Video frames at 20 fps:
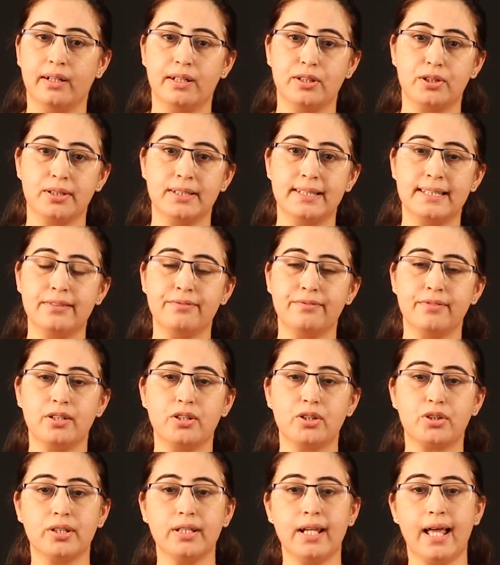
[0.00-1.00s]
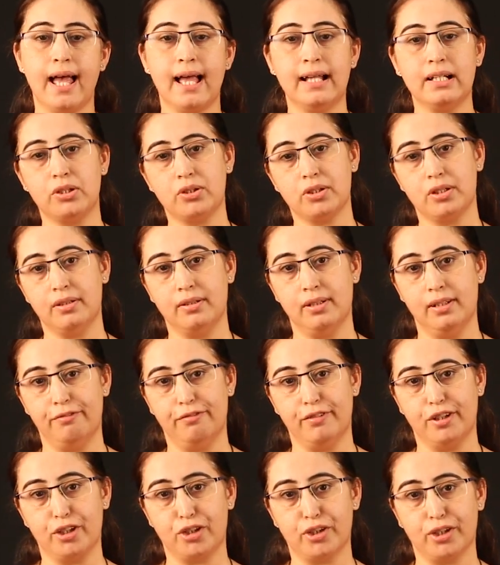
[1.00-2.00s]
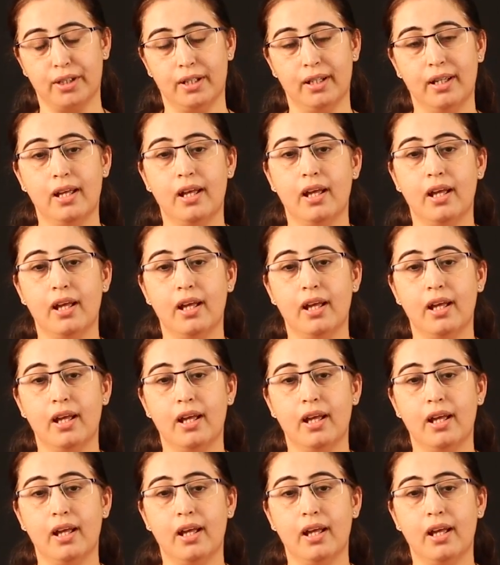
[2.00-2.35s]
agency function and general function.